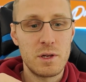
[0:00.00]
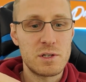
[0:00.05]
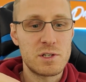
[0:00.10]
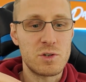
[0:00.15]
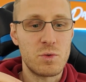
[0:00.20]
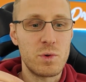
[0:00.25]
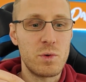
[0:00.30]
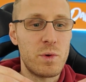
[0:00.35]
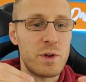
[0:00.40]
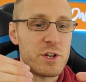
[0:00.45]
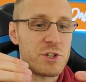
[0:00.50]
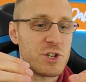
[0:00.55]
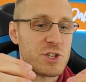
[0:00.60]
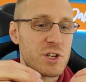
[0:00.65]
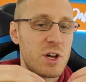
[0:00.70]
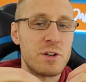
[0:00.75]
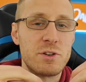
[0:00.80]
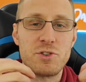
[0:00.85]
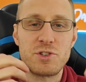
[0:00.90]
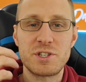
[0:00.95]
So we want to
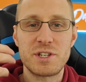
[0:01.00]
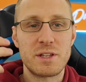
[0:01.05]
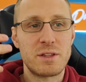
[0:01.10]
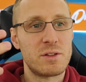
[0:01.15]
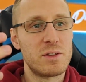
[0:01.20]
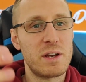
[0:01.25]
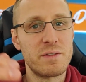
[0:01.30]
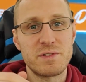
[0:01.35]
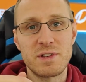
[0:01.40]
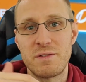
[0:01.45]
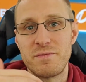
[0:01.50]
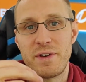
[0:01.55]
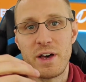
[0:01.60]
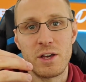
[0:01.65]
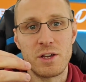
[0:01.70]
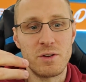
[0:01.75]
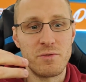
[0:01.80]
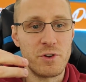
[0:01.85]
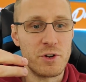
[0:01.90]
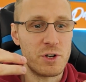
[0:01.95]
just understand the lifetime
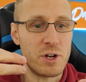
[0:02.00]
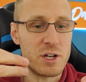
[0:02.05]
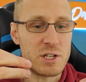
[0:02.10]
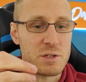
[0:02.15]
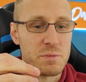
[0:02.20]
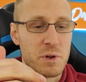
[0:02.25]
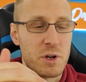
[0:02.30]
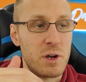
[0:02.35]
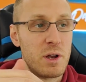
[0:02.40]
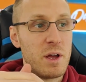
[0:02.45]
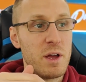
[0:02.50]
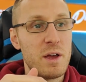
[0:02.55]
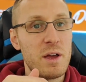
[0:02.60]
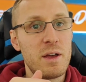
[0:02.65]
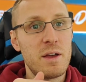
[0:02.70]
value of your customer.